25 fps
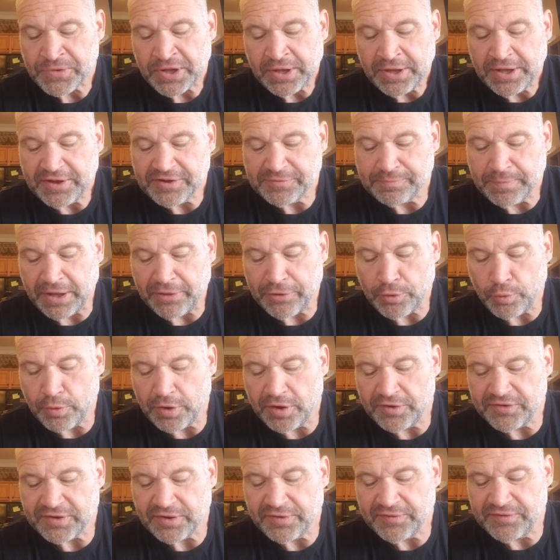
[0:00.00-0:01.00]
His mother
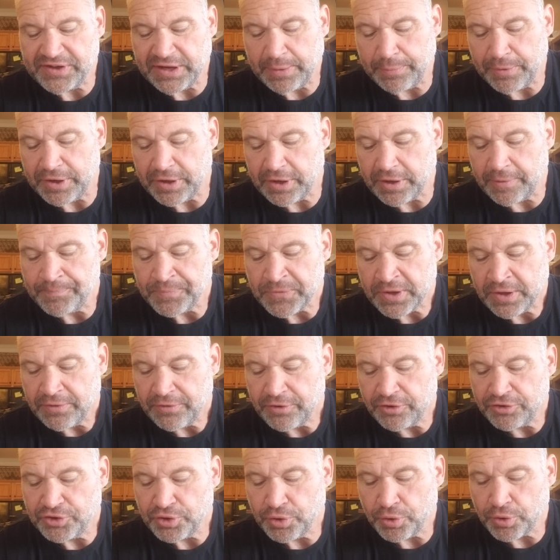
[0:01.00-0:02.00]
was Zibidah,
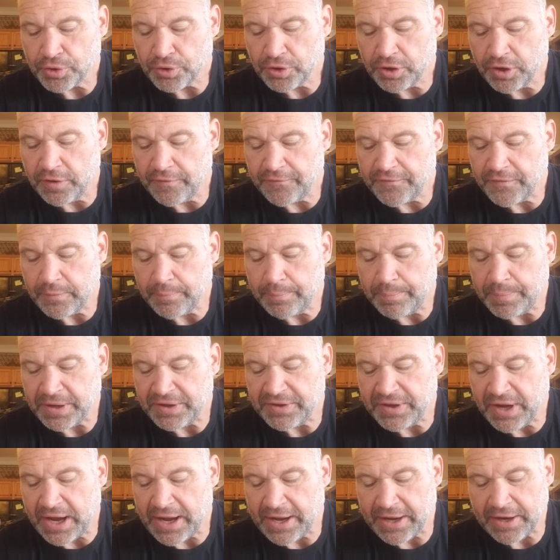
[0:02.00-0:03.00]
the daughter of
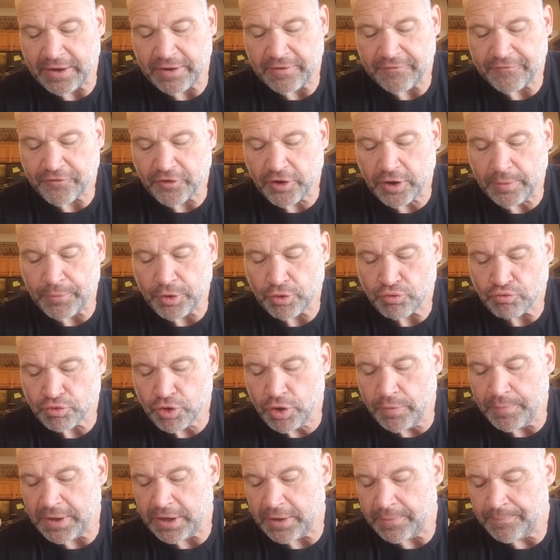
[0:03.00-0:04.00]
Pedaiah from
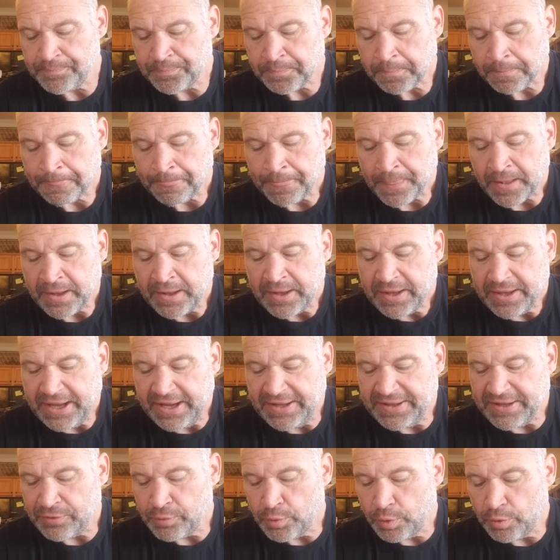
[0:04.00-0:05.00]
Rumah.
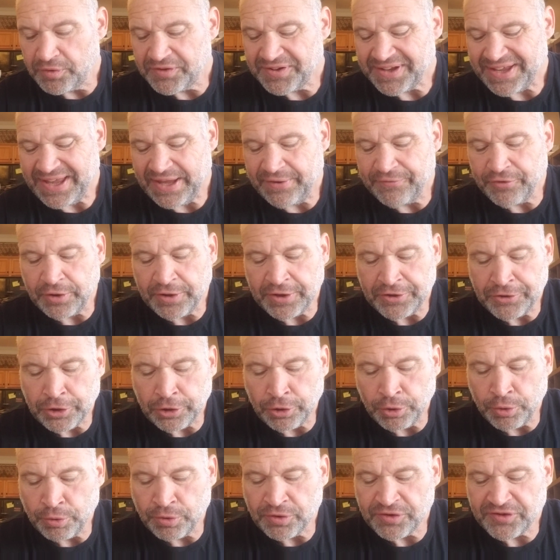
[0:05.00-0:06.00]
He did what was evil in the
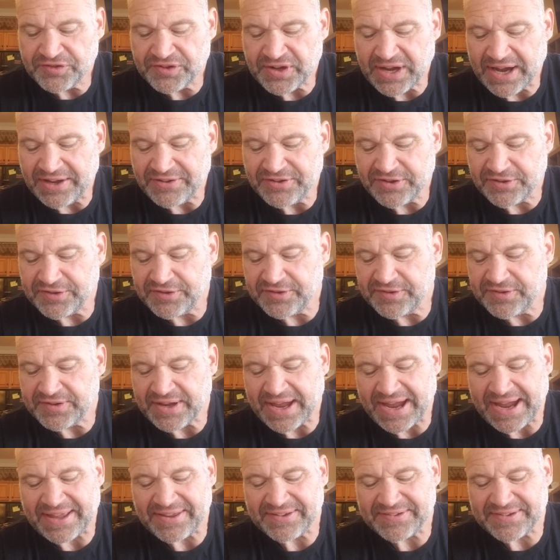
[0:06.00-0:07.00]
Lord's sight, just as his
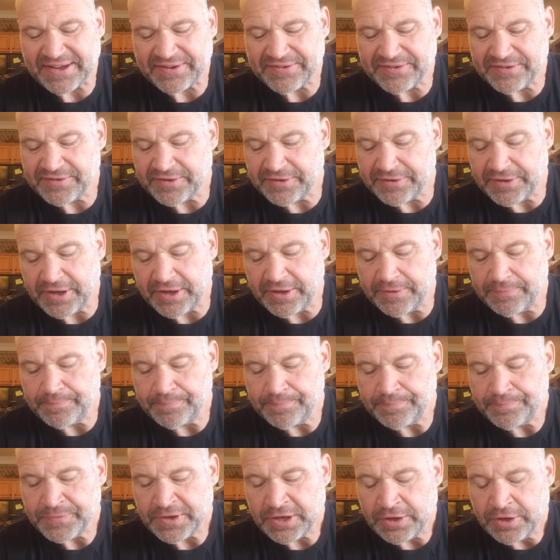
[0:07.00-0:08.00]
ancestors had done.
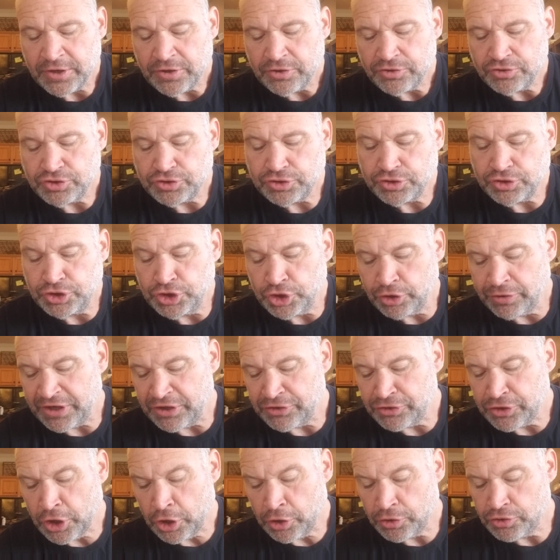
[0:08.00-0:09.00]

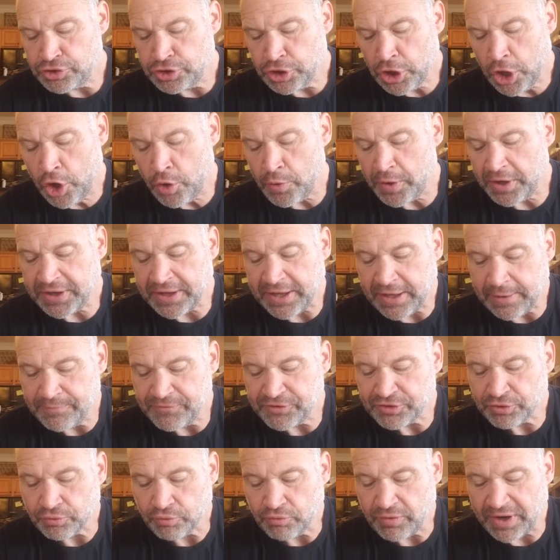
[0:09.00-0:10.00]
During
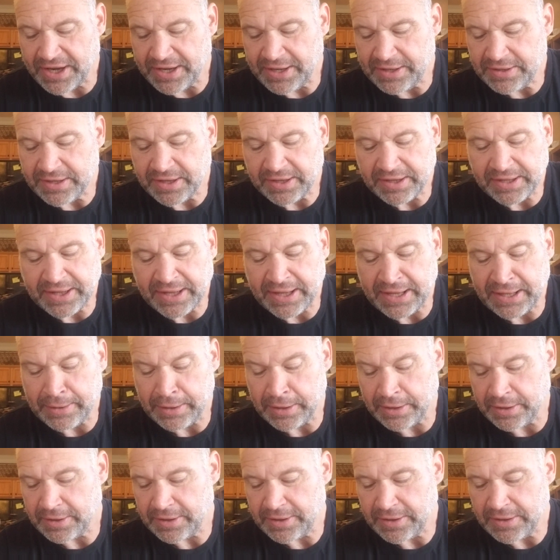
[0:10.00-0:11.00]
Jehoiakim's reign,
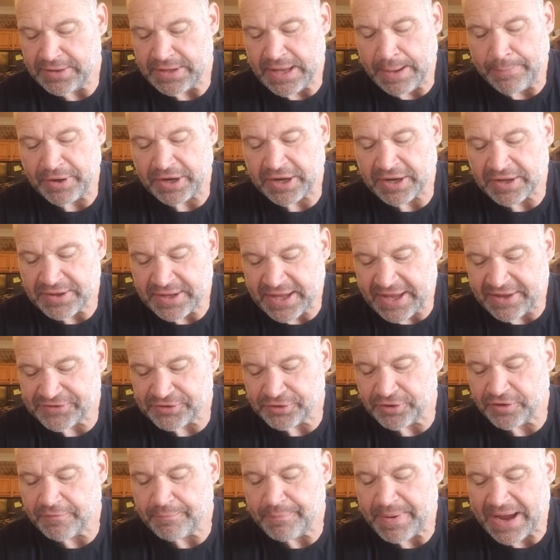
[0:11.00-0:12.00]
King
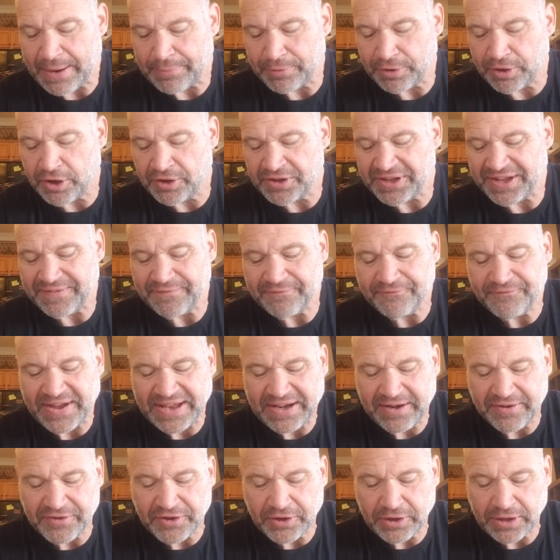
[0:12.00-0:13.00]
Nebuchadnezzar of Babylon
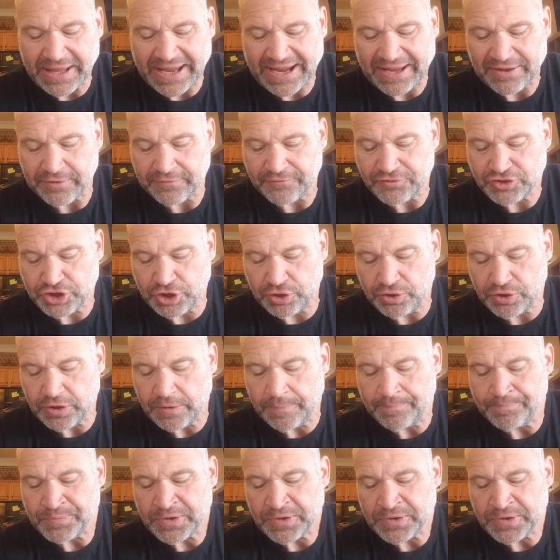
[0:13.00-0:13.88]
invaded the land of Judah.